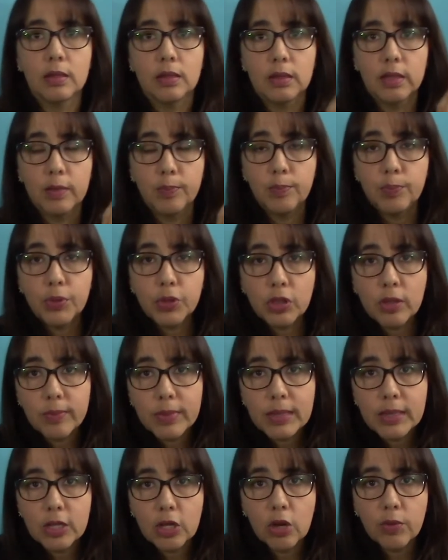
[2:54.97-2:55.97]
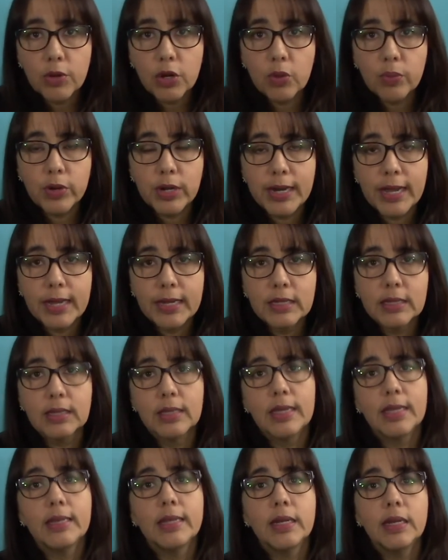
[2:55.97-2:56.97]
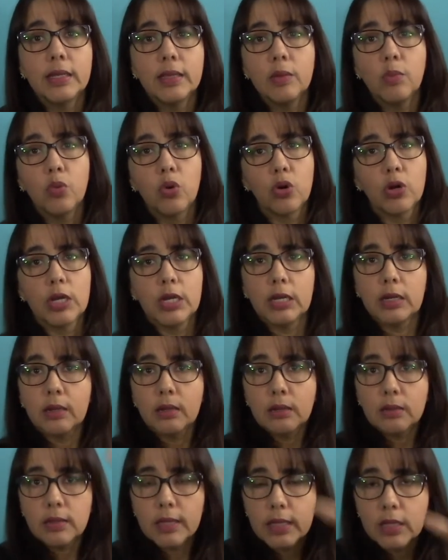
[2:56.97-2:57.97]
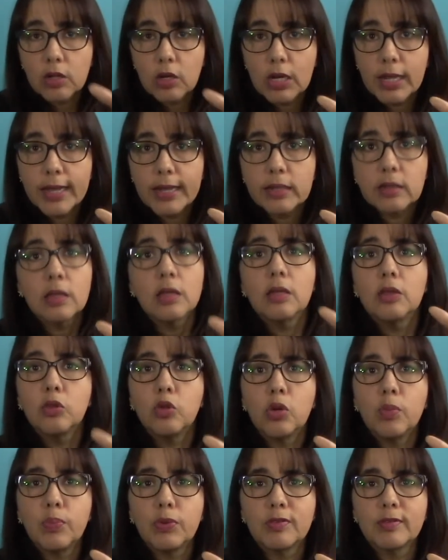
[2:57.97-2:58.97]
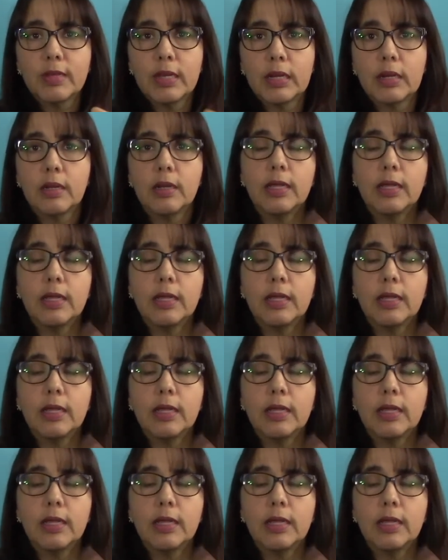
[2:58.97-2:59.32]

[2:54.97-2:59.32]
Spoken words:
they put them in the oven overnight, and then in the morning they collect 3%.